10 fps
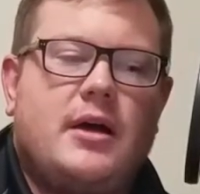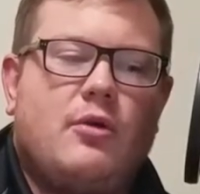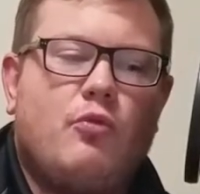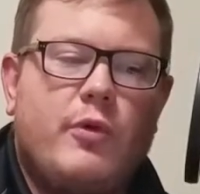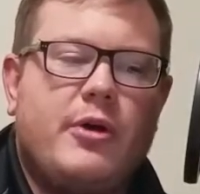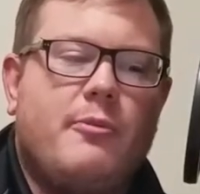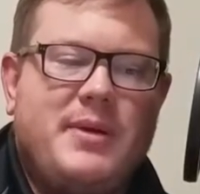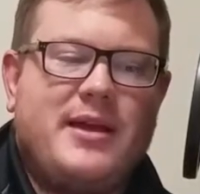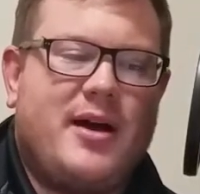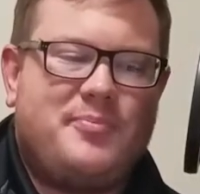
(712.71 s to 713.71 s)
will
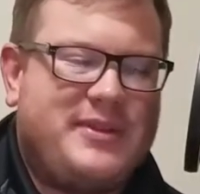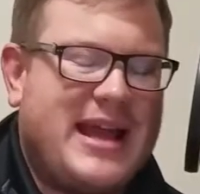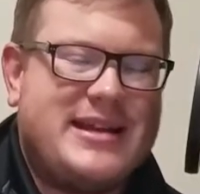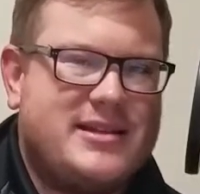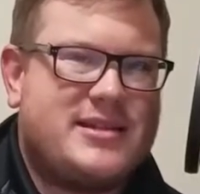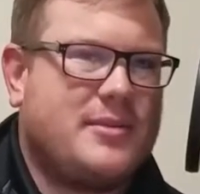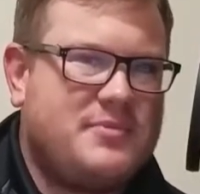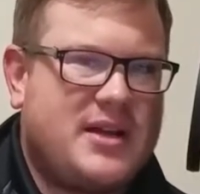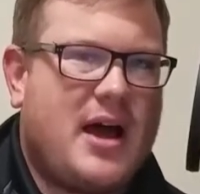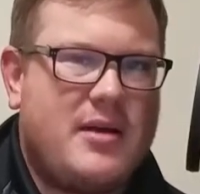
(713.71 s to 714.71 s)
be updated
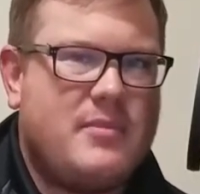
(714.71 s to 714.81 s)
sometime